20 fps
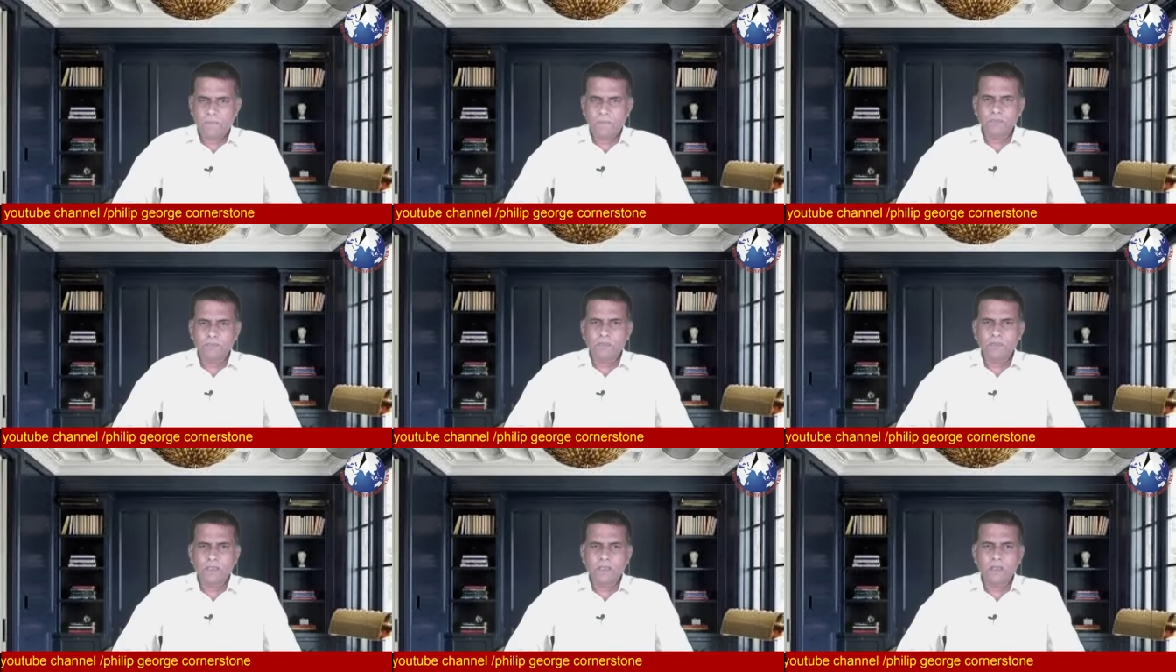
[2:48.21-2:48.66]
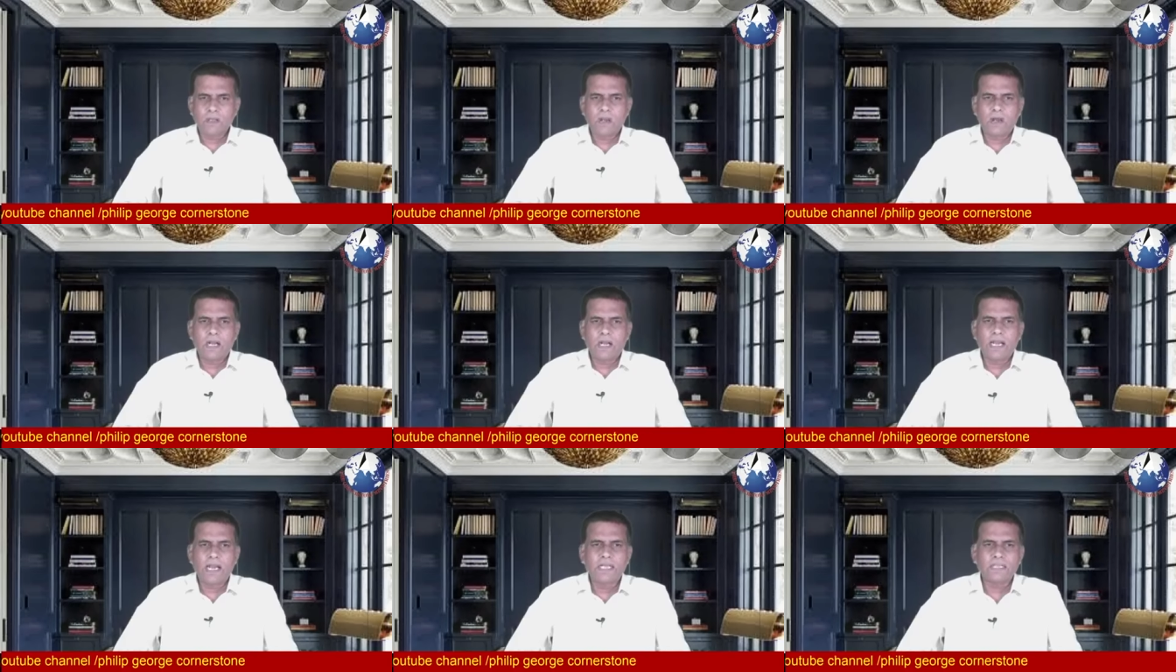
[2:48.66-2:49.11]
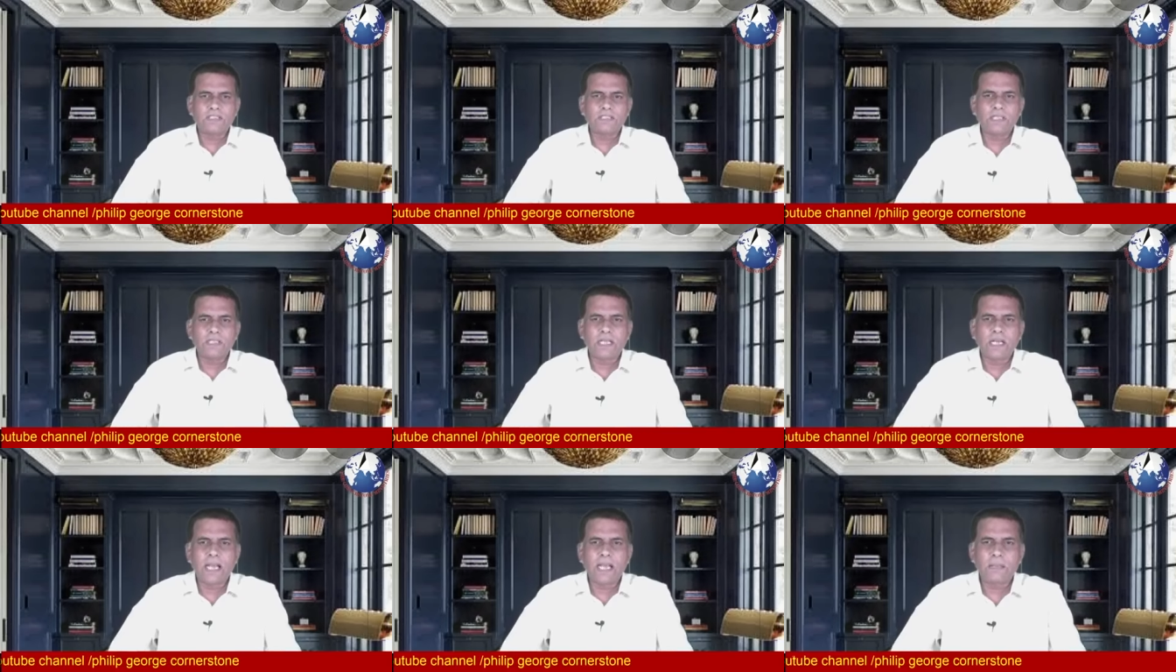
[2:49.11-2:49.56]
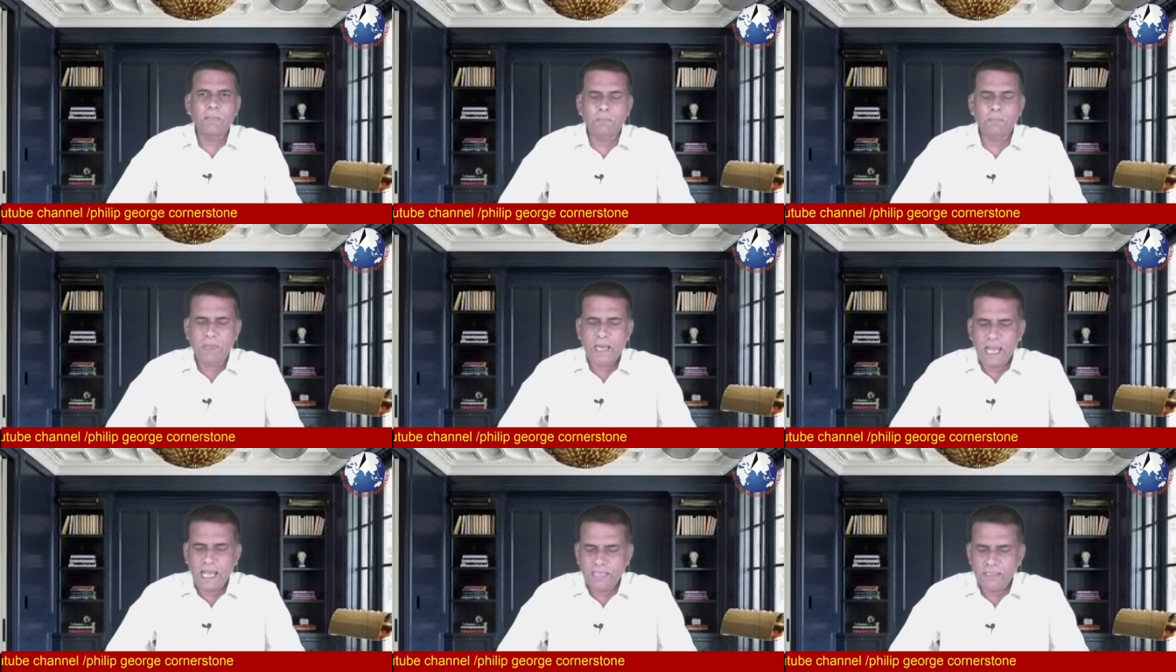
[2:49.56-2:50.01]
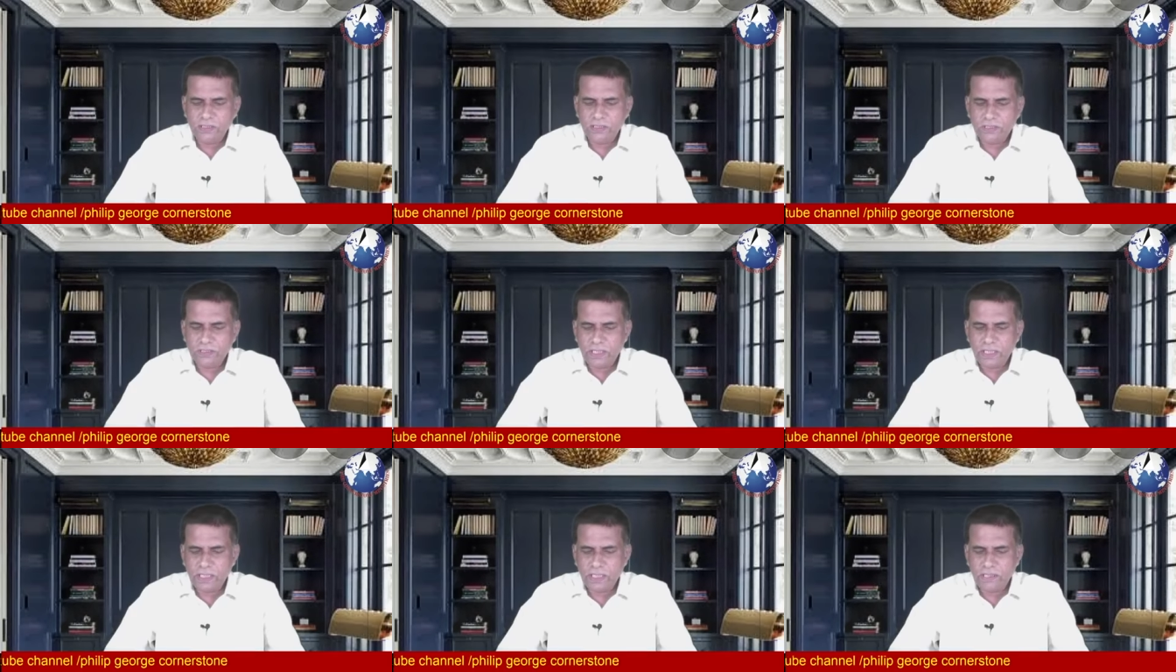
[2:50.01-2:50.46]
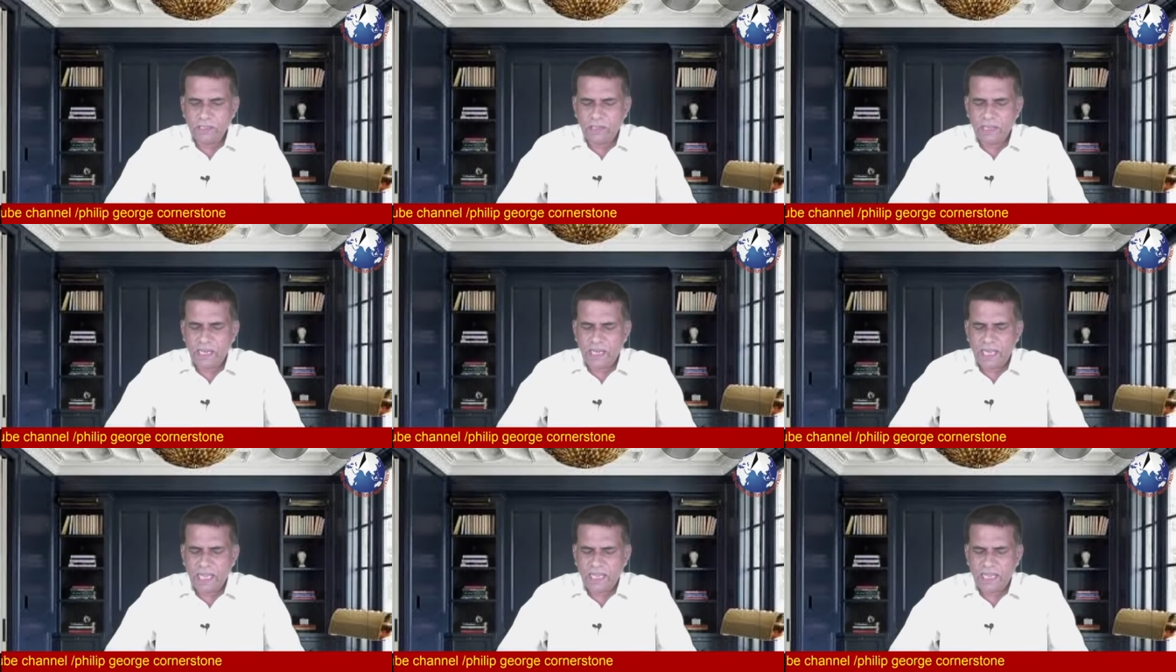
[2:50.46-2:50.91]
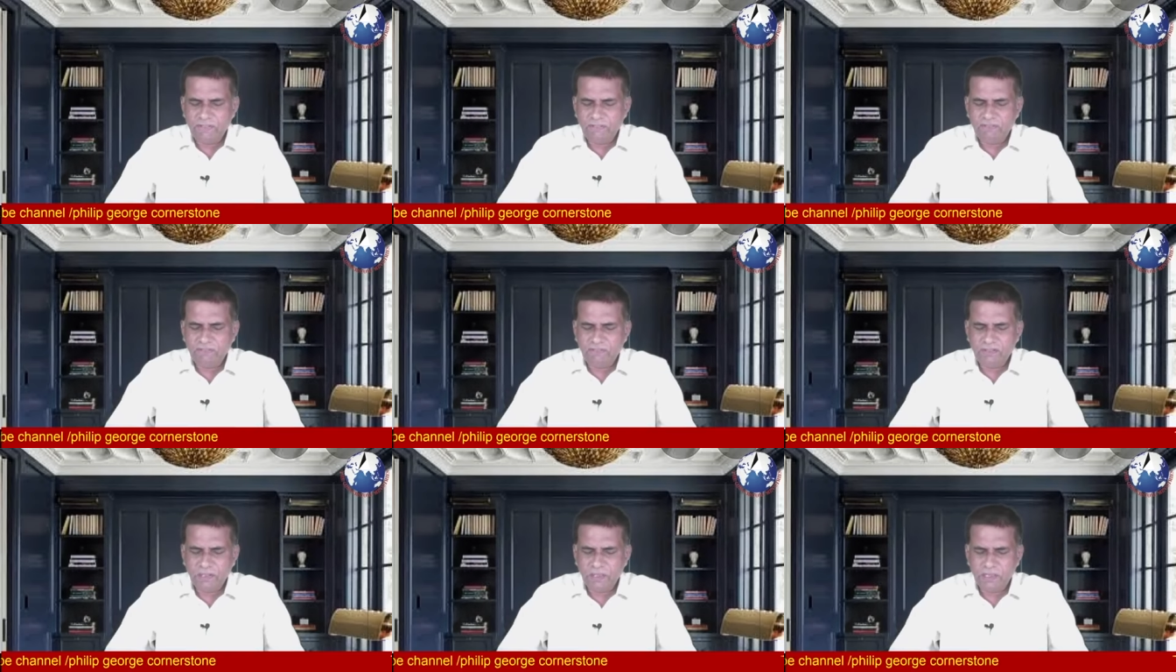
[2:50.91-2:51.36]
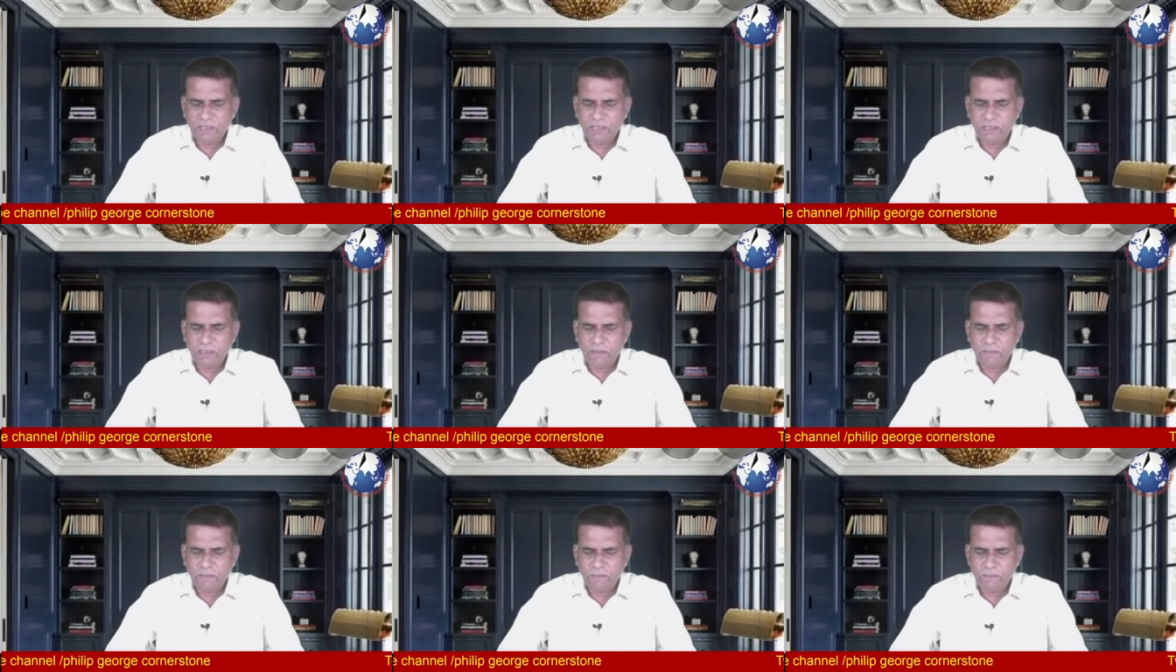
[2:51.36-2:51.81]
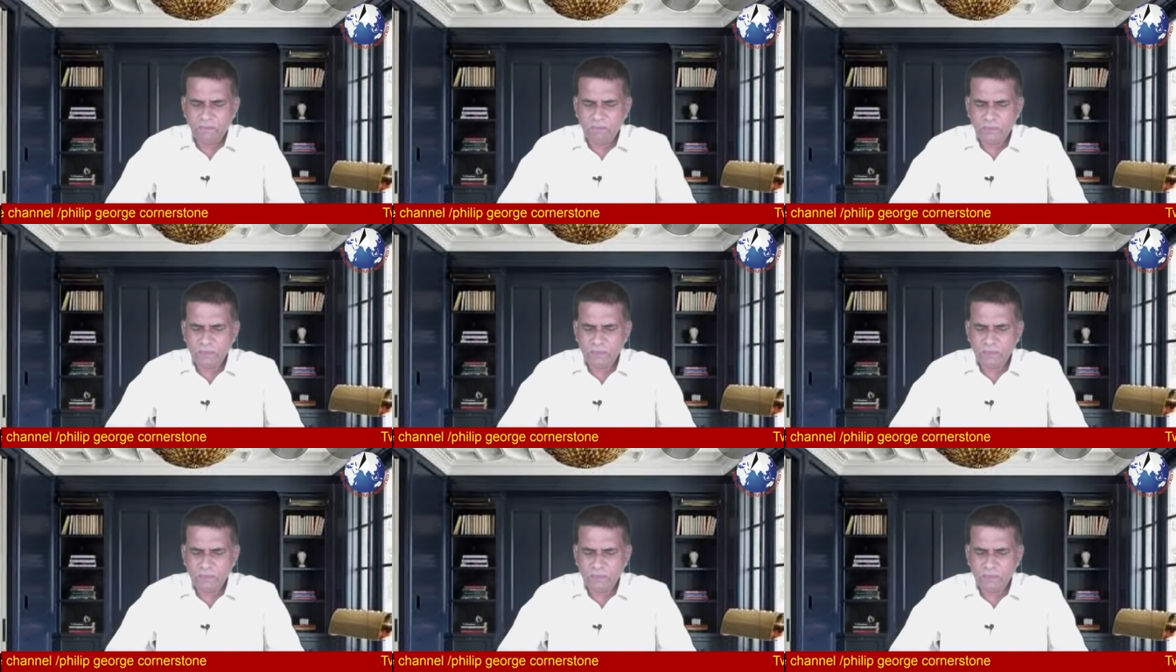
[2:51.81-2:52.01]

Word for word: um, God has great plans in your life. Uh,